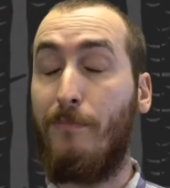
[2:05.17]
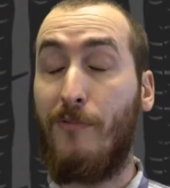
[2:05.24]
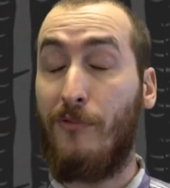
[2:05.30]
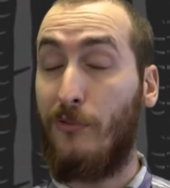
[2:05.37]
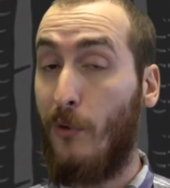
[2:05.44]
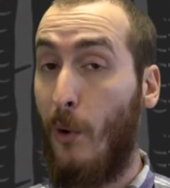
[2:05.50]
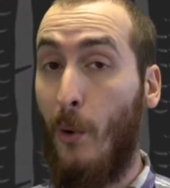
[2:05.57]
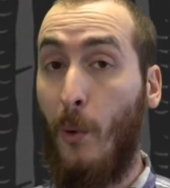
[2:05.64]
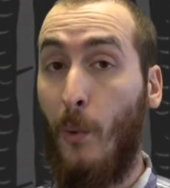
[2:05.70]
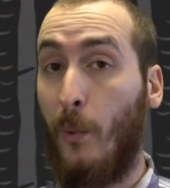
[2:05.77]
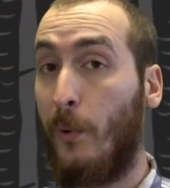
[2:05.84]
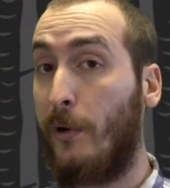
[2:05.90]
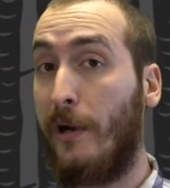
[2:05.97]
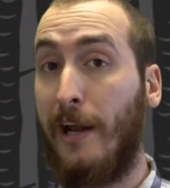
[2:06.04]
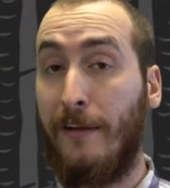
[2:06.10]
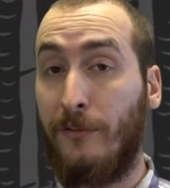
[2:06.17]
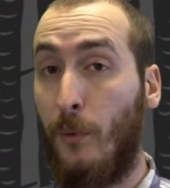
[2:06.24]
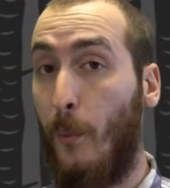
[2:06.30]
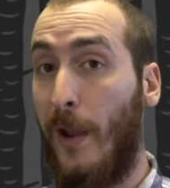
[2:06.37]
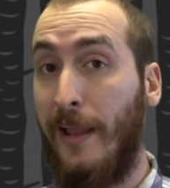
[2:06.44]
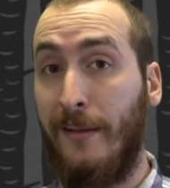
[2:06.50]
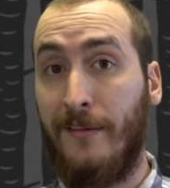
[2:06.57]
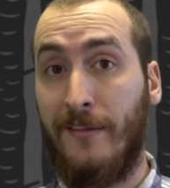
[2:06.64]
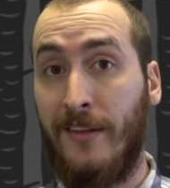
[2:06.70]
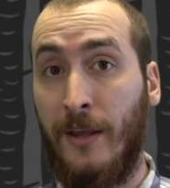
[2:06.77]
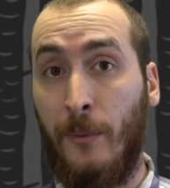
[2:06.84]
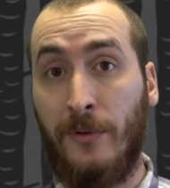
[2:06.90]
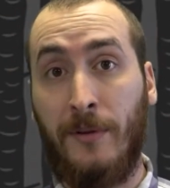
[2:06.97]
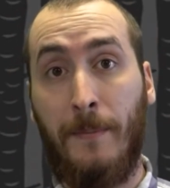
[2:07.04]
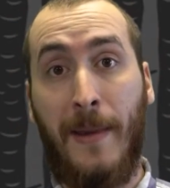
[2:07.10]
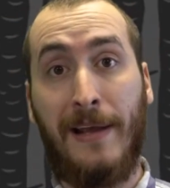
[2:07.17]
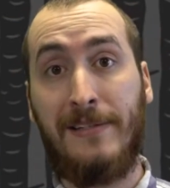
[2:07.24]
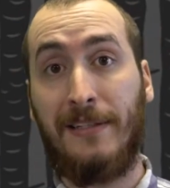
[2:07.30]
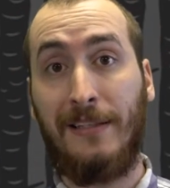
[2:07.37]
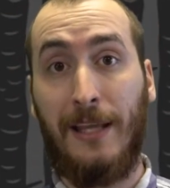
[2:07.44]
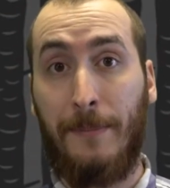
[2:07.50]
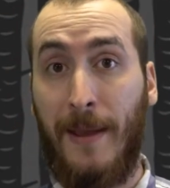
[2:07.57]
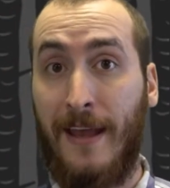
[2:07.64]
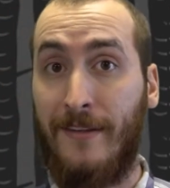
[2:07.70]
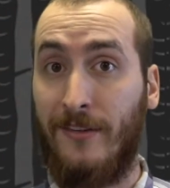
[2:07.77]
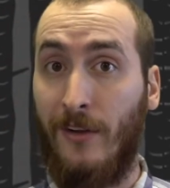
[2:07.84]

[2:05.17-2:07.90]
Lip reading: So we're gonna have to wait and see what the Magic Leap has